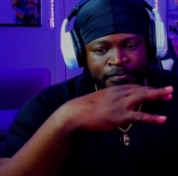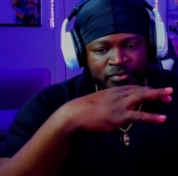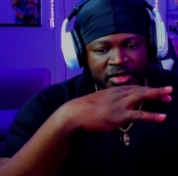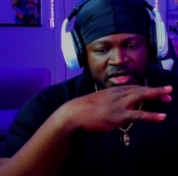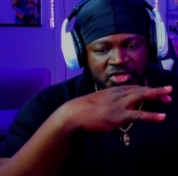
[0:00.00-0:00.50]

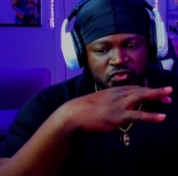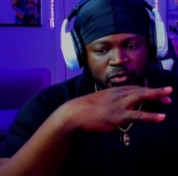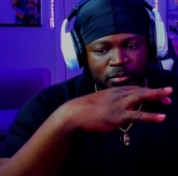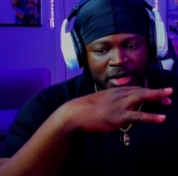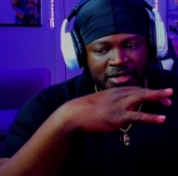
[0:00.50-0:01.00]
It just
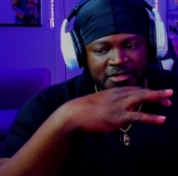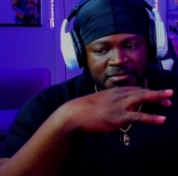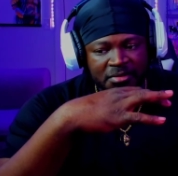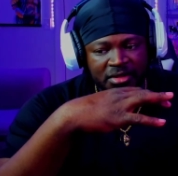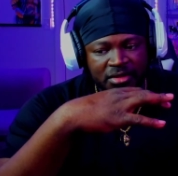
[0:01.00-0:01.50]
reminds
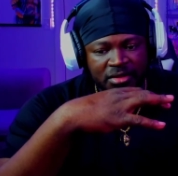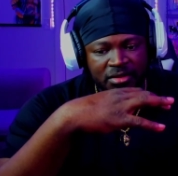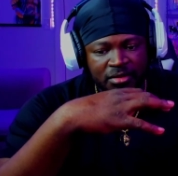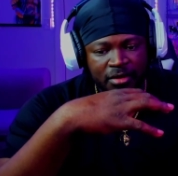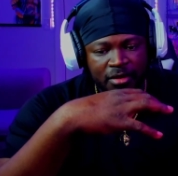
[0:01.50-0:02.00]
me
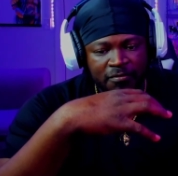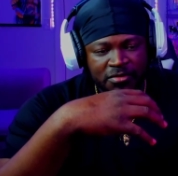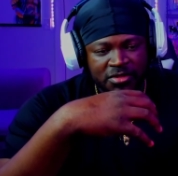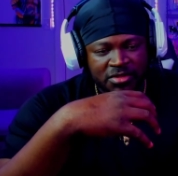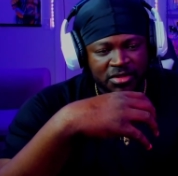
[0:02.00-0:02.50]
of
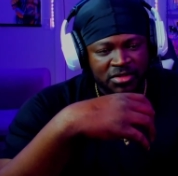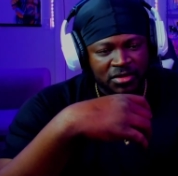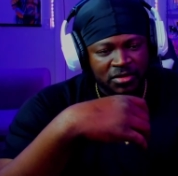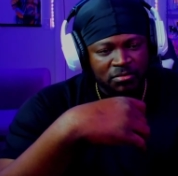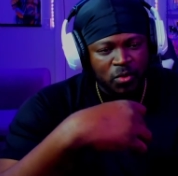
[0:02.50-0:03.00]
just it's a
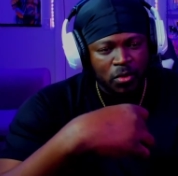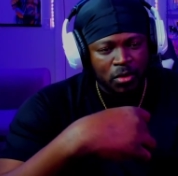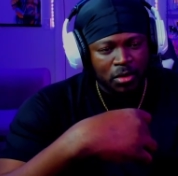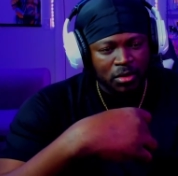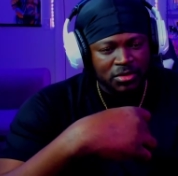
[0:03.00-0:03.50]
little
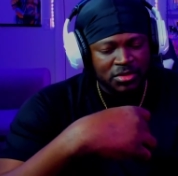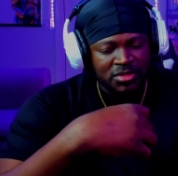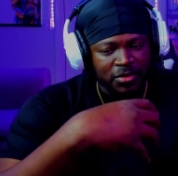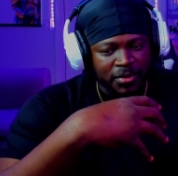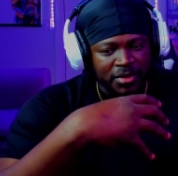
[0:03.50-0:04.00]
more
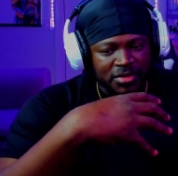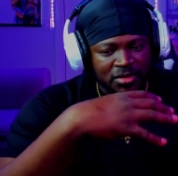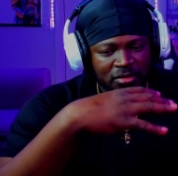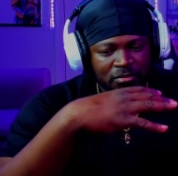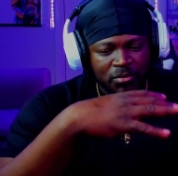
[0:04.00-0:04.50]
serious, a
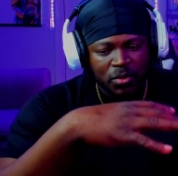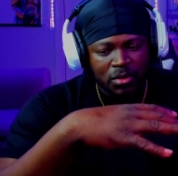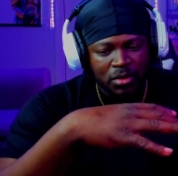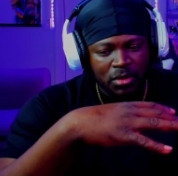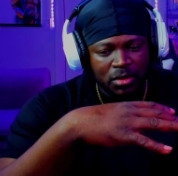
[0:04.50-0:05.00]
little
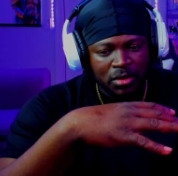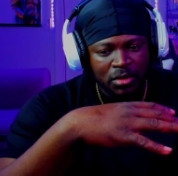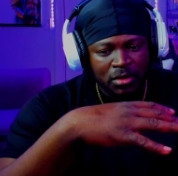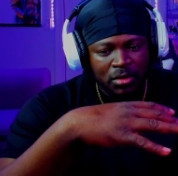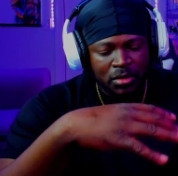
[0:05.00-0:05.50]
more
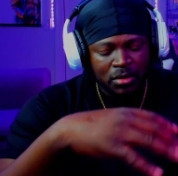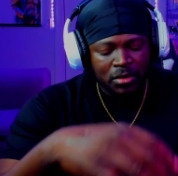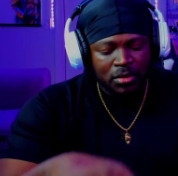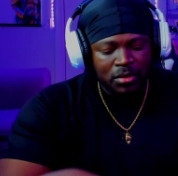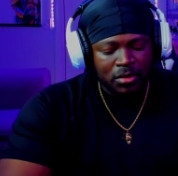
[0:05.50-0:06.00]

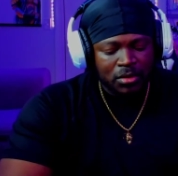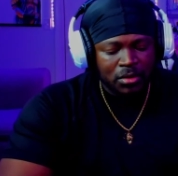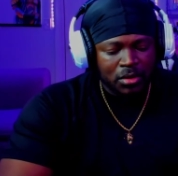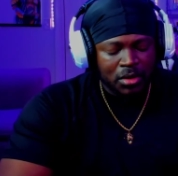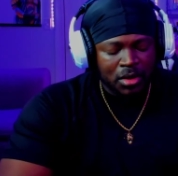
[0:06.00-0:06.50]

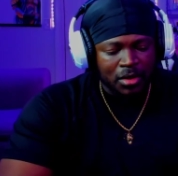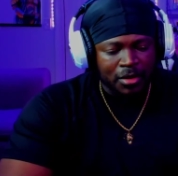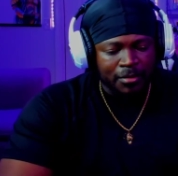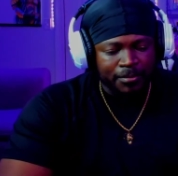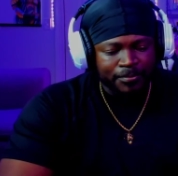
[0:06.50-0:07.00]

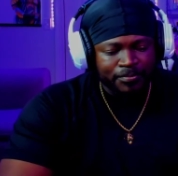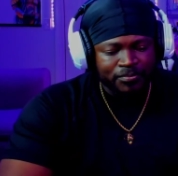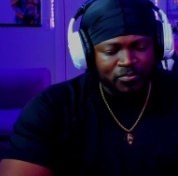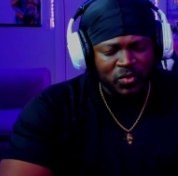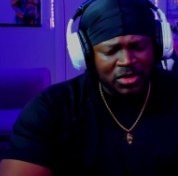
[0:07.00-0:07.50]
a
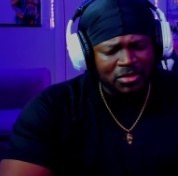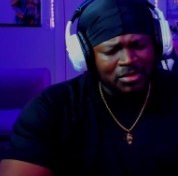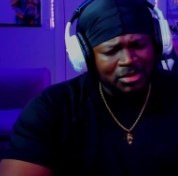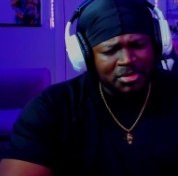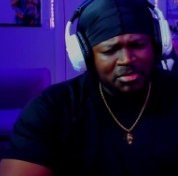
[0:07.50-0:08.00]

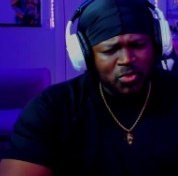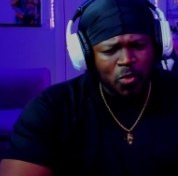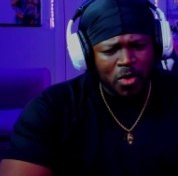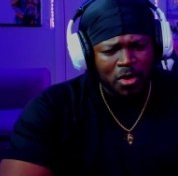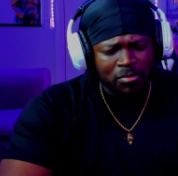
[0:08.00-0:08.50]
little bit more
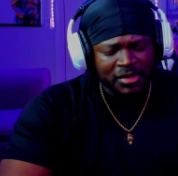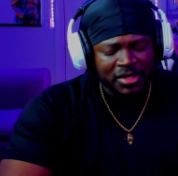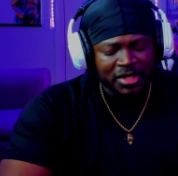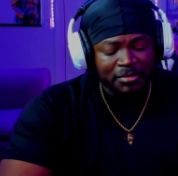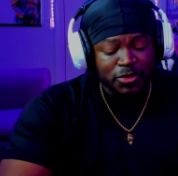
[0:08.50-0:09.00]
well blended
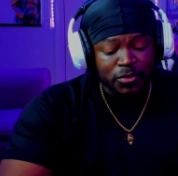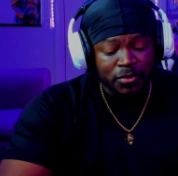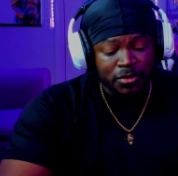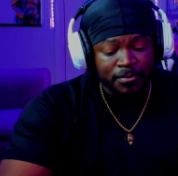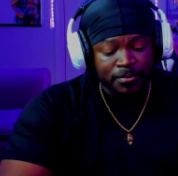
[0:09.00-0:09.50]
and mature.